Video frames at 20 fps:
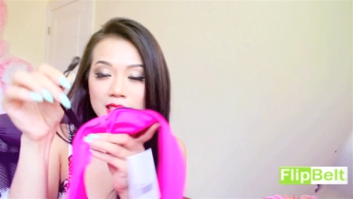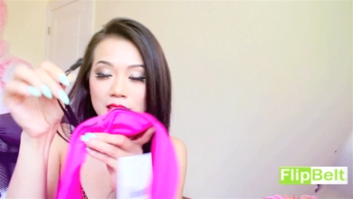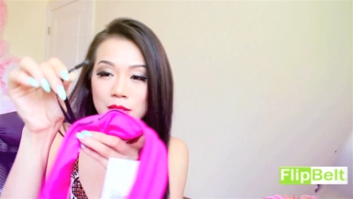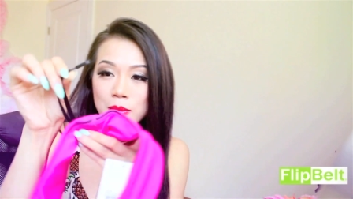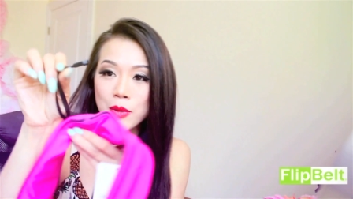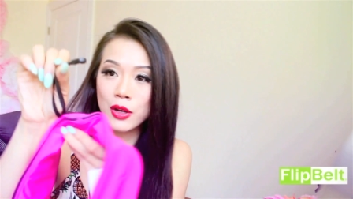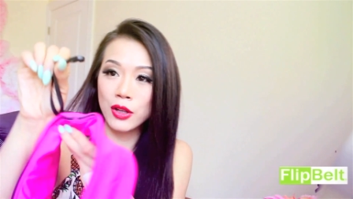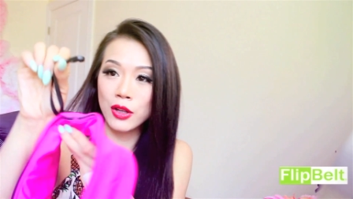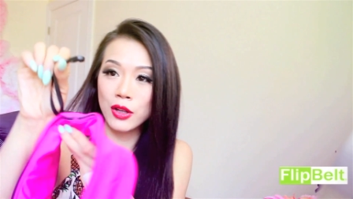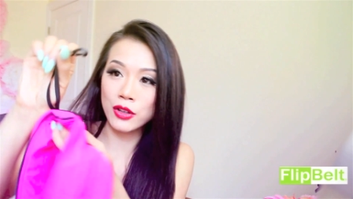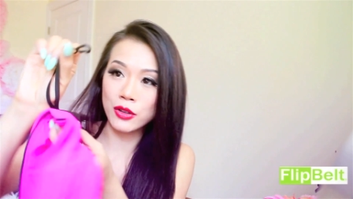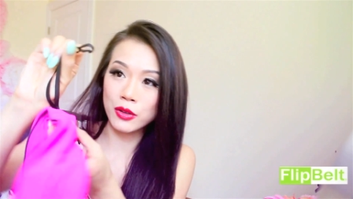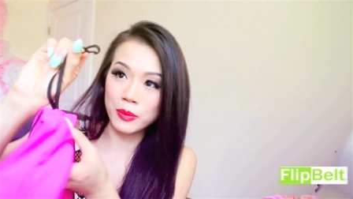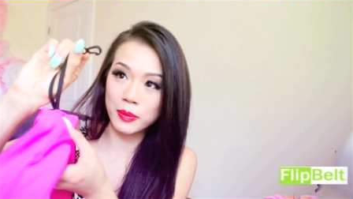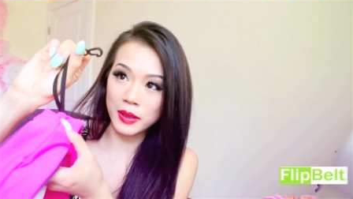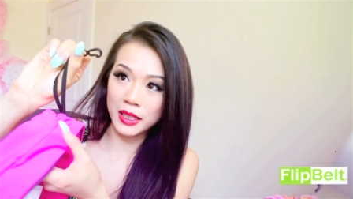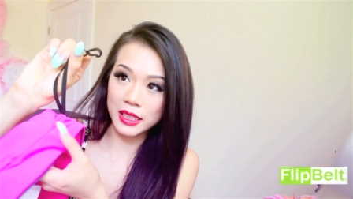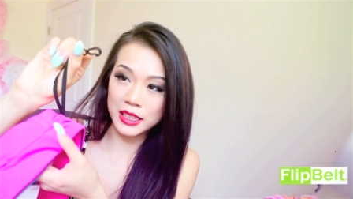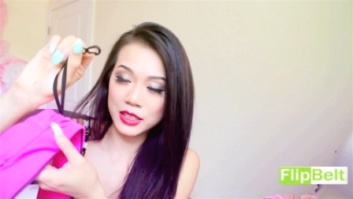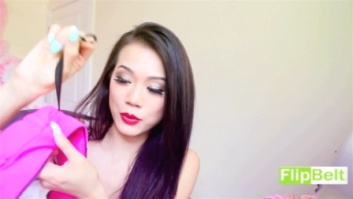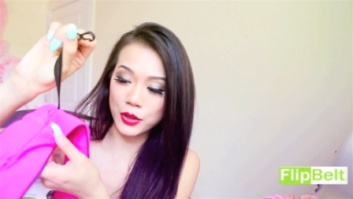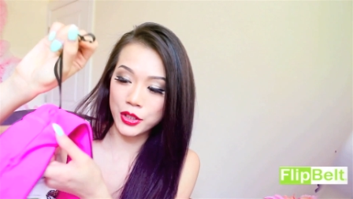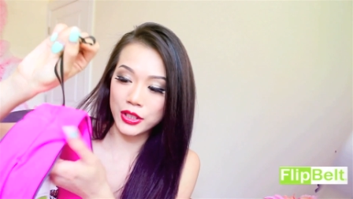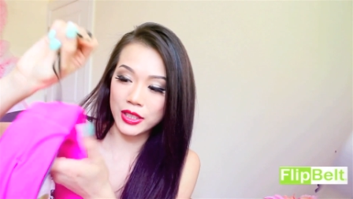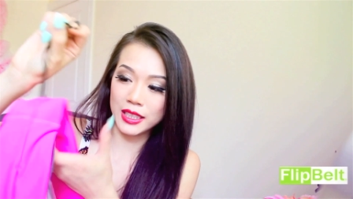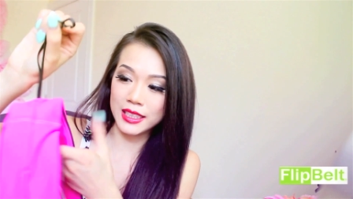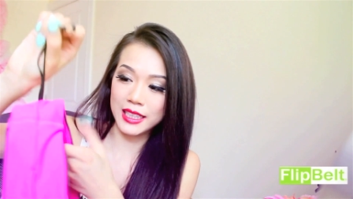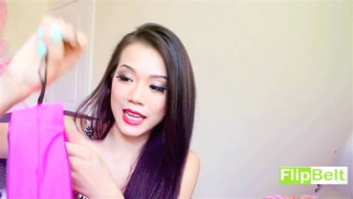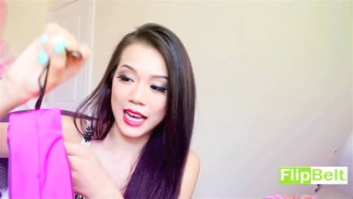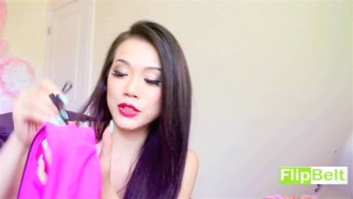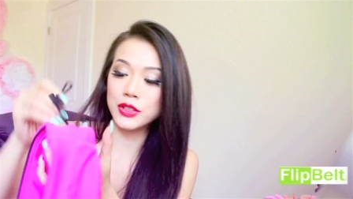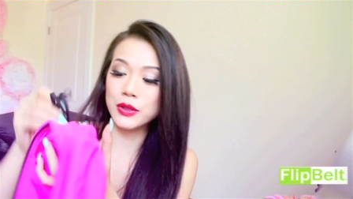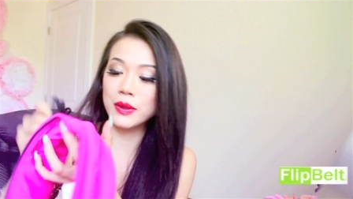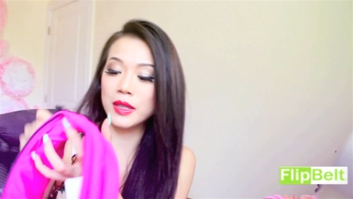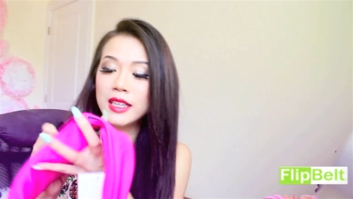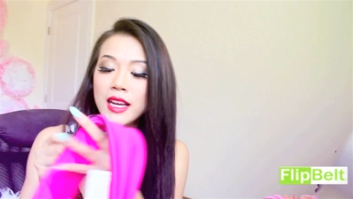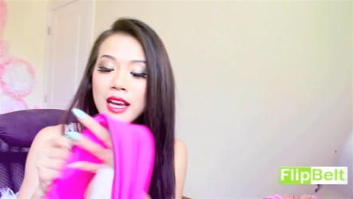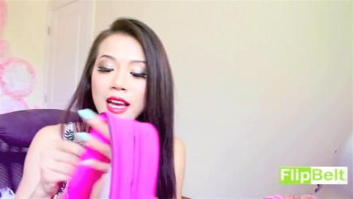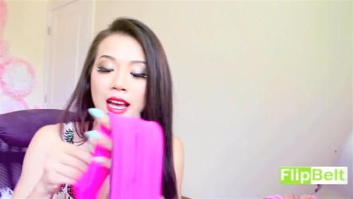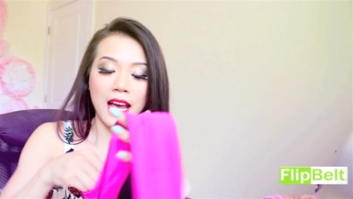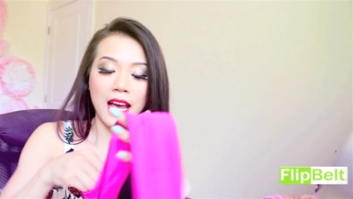It's a small little place where you can attach to it